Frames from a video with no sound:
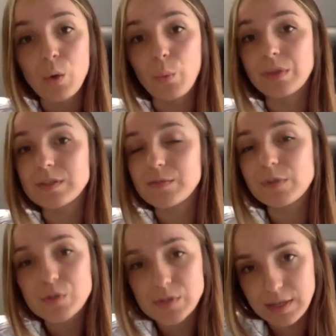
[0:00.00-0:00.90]
with
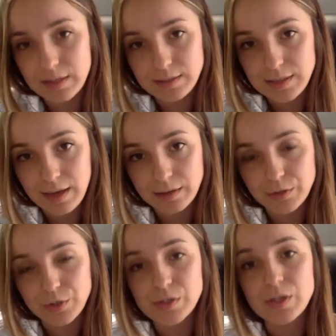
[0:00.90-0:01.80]
civil society
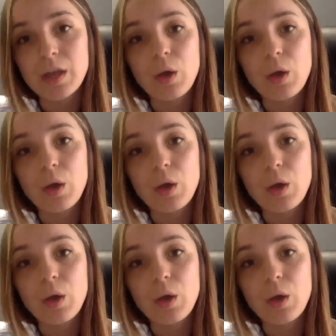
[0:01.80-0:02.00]
actors,